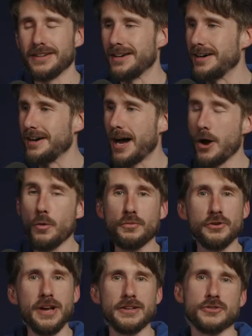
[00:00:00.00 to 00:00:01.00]
Uh, I hope
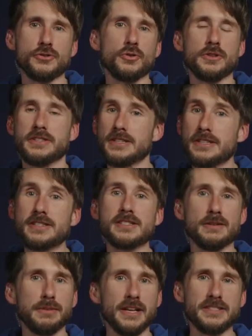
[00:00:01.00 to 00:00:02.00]
you guys are enjoying this because this is
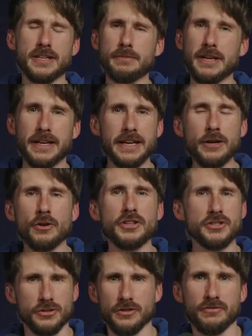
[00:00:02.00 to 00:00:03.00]
a blessing to me. And here on
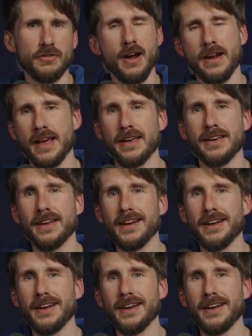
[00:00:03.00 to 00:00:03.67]
this Good Friday,